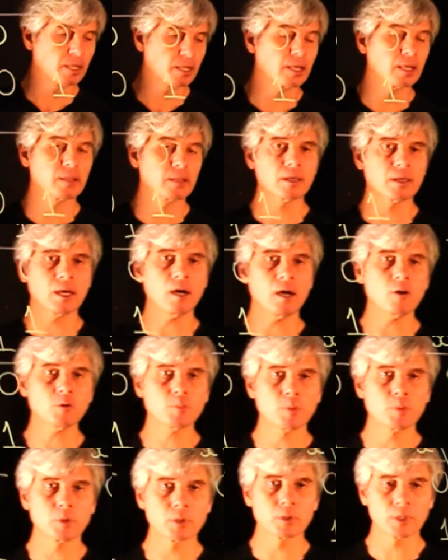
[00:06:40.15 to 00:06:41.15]
and the
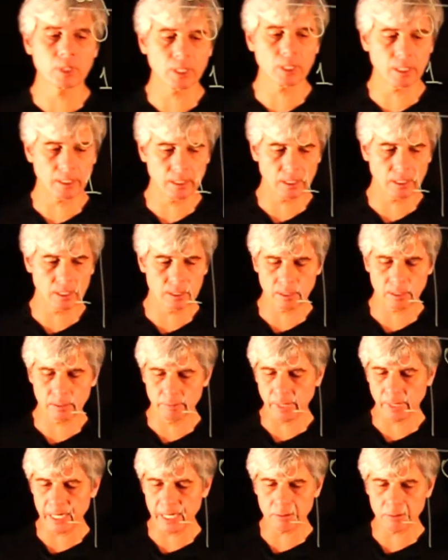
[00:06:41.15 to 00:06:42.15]
output is a
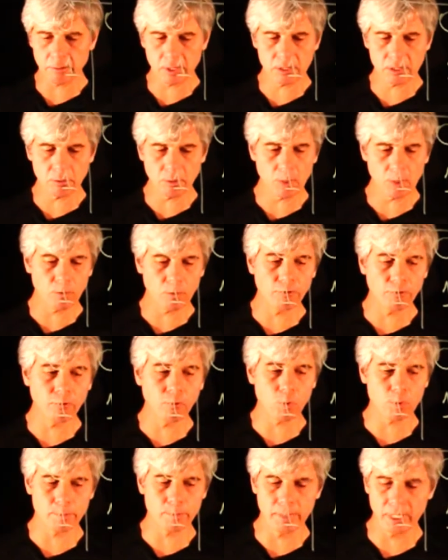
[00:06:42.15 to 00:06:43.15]
binary string of
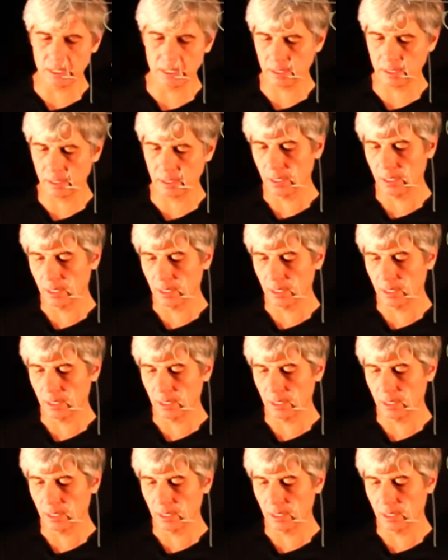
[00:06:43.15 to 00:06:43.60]
4 bits.